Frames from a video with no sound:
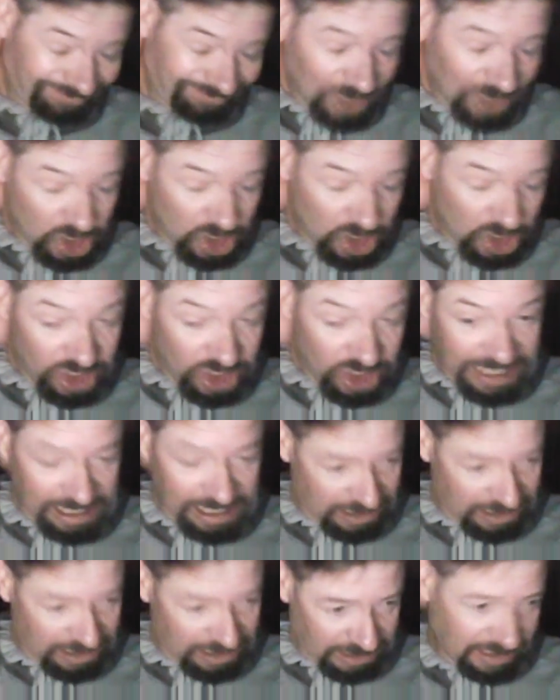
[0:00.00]
good
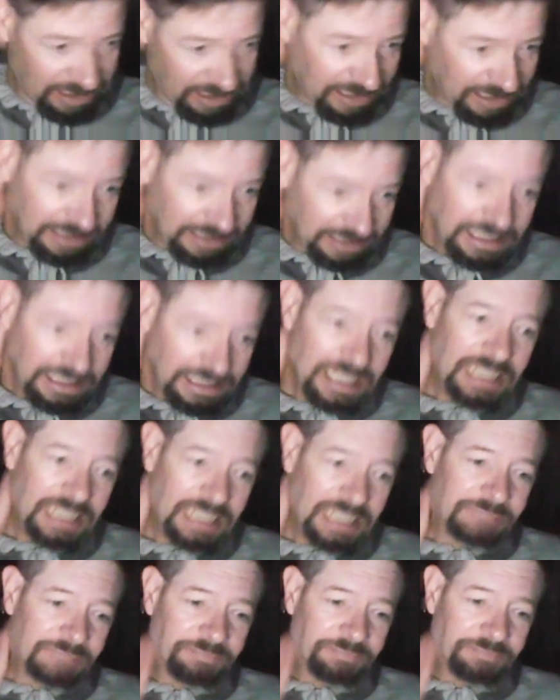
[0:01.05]
character.
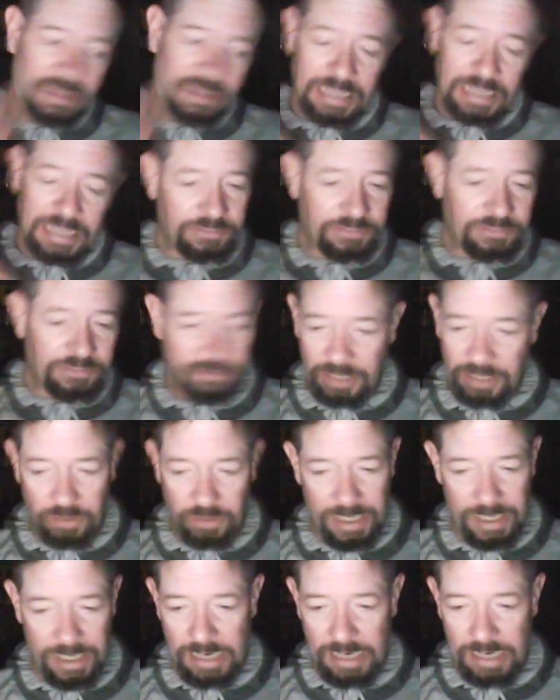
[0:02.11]
That's just like
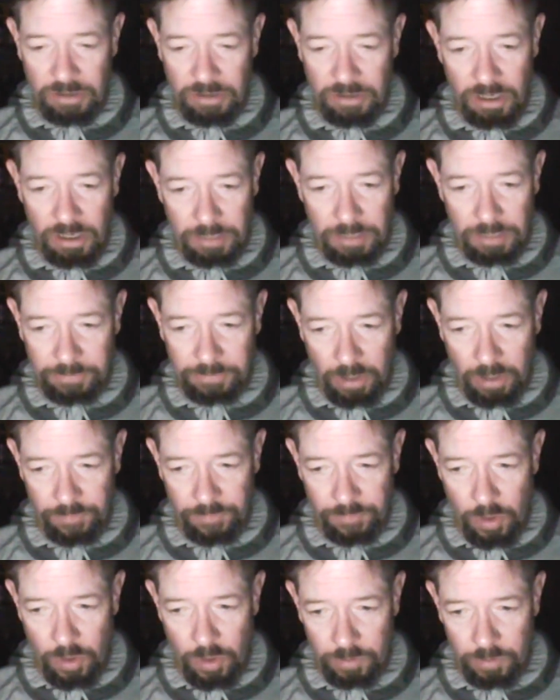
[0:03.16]
grain alcohol. I'm sorry,
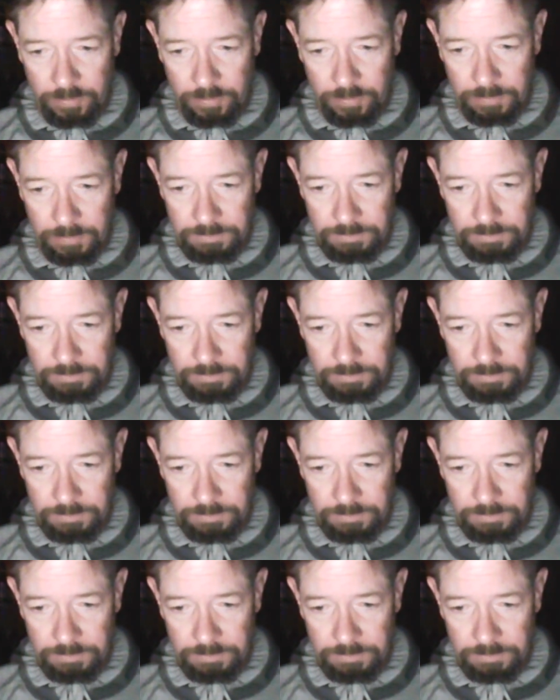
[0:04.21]
folks.